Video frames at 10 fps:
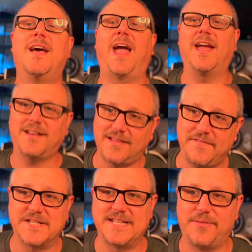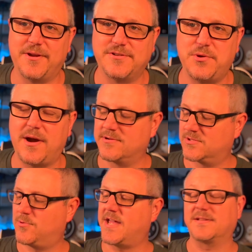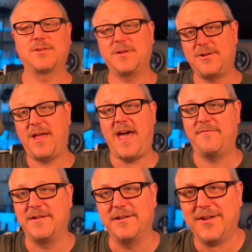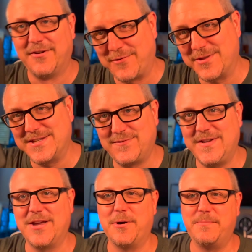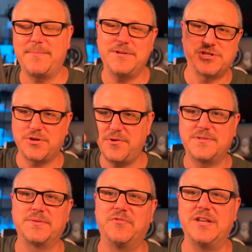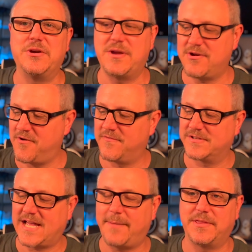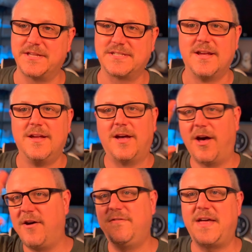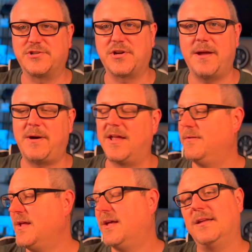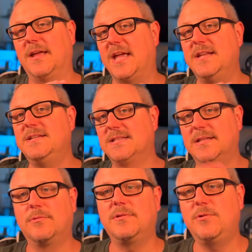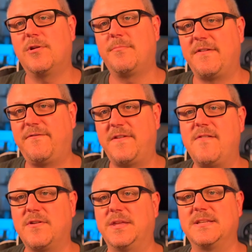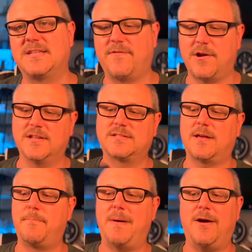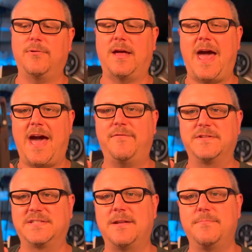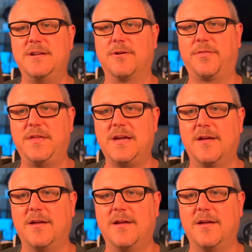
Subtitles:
and I left it down there 2 hours away. So I don't have it for this video, but I'm gonna show you some video here over top of this of that tripod. It is literally one of my favorite things ever. It's about a ½ a centimeter thick,